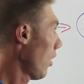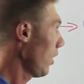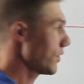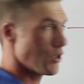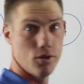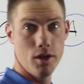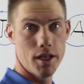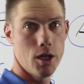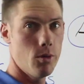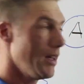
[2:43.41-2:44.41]
Also,
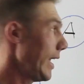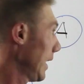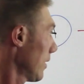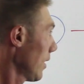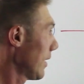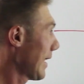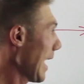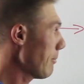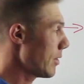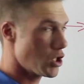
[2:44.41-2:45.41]
you will need a
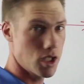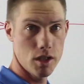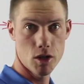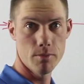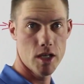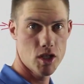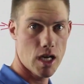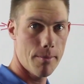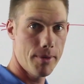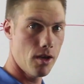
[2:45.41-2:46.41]
tape measure to measure
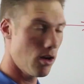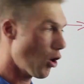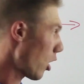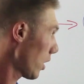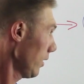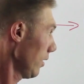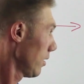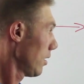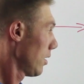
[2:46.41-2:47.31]
up your lawn